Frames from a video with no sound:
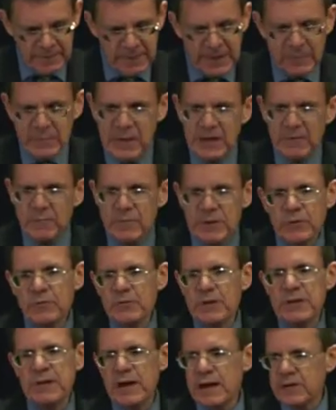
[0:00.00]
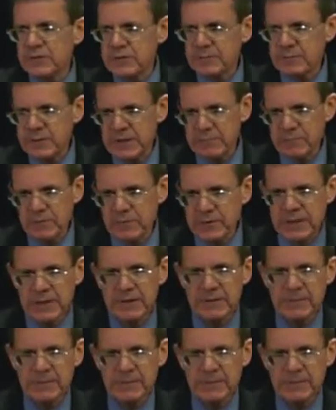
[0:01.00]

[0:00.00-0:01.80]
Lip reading: There may have been 3,000 people